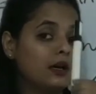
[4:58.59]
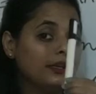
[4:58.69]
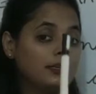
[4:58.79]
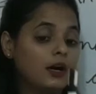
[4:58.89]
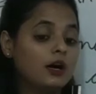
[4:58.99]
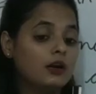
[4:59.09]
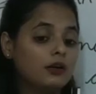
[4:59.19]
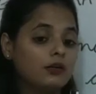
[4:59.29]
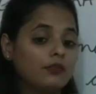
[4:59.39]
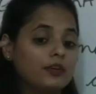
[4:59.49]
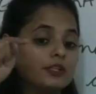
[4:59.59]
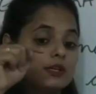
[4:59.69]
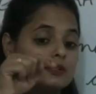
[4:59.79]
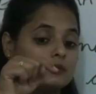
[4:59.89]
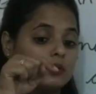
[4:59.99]
here, which
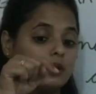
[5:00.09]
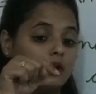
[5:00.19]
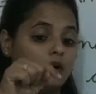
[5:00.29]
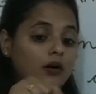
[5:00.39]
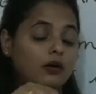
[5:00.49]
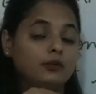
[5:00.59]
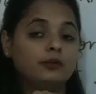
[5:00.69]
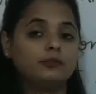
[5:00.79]
is uh,